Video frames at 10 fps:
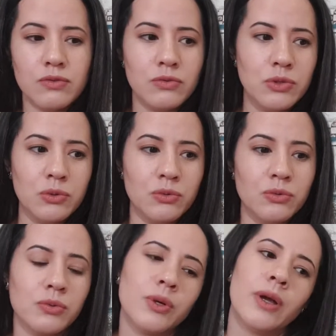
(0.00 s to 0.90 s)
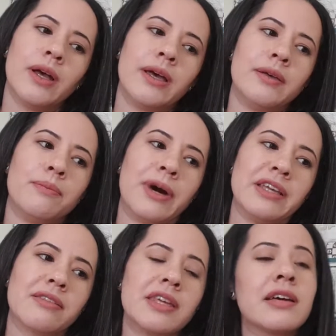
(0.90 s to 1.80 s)
you
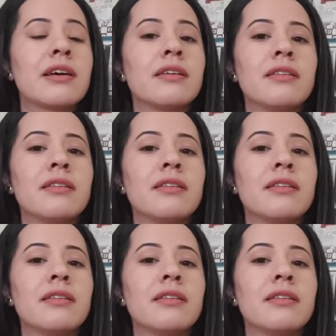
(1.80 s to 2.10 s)
might think